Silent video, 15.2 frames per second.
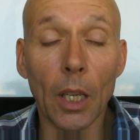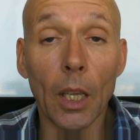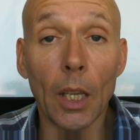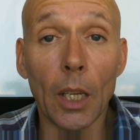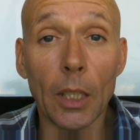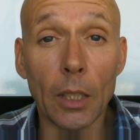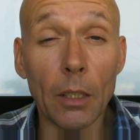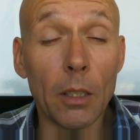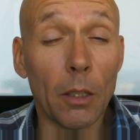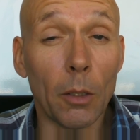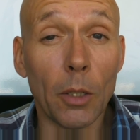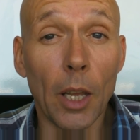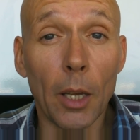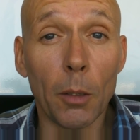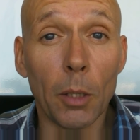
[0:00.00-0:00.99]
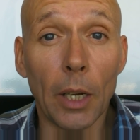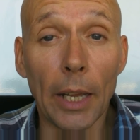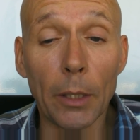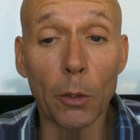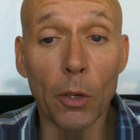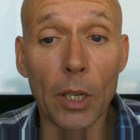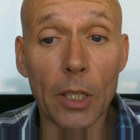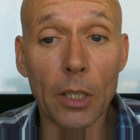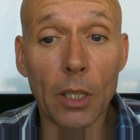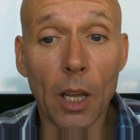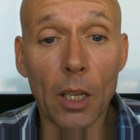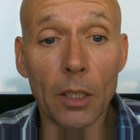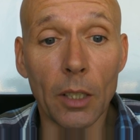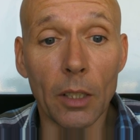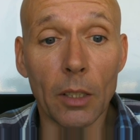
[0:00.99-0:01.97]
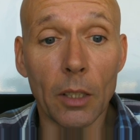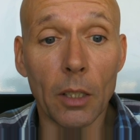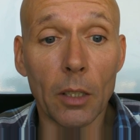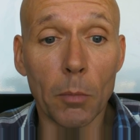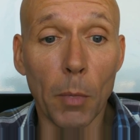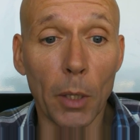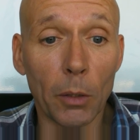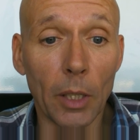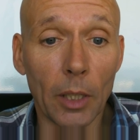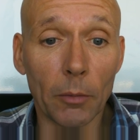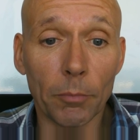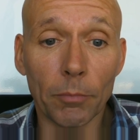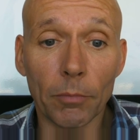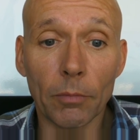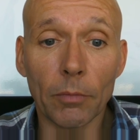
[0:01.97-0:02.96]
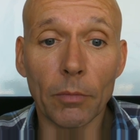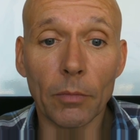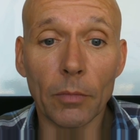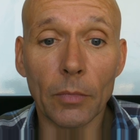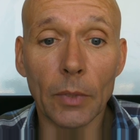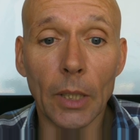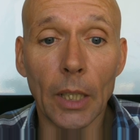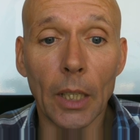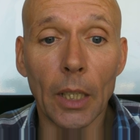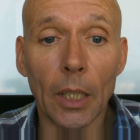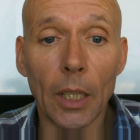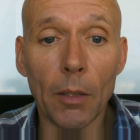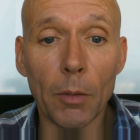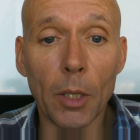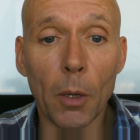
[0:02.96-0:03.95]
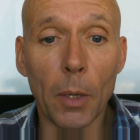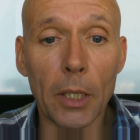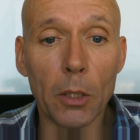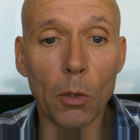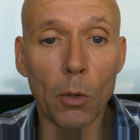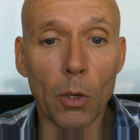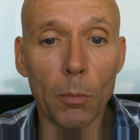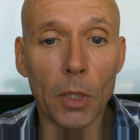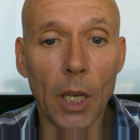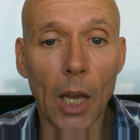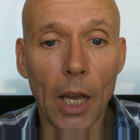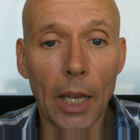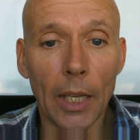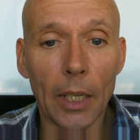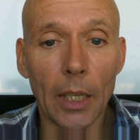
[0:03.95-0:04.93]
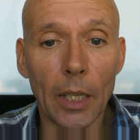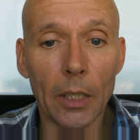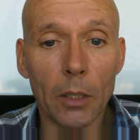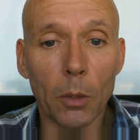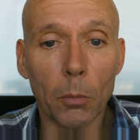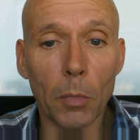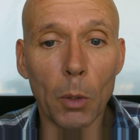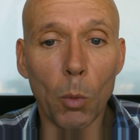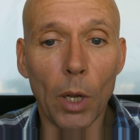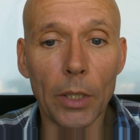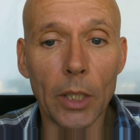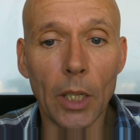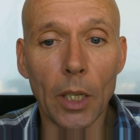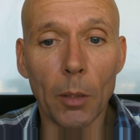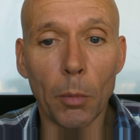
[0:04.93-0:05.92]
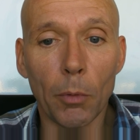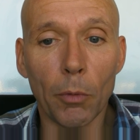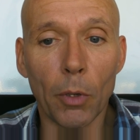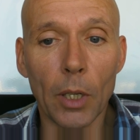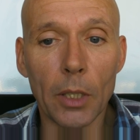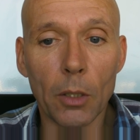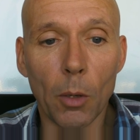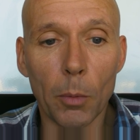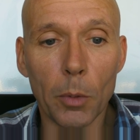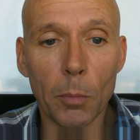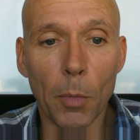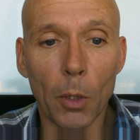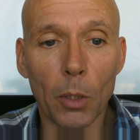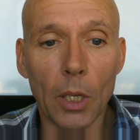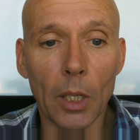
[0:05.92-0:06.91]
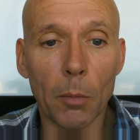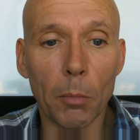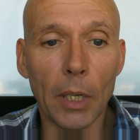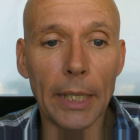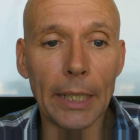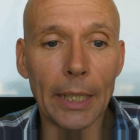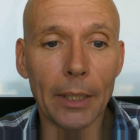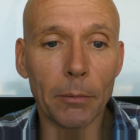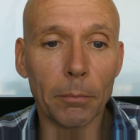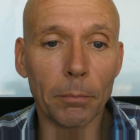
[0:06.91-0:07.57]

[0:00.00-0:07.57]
He did not know that I had already started smoking. Even though I saw him die, it took me one year before I stopped smoking completely.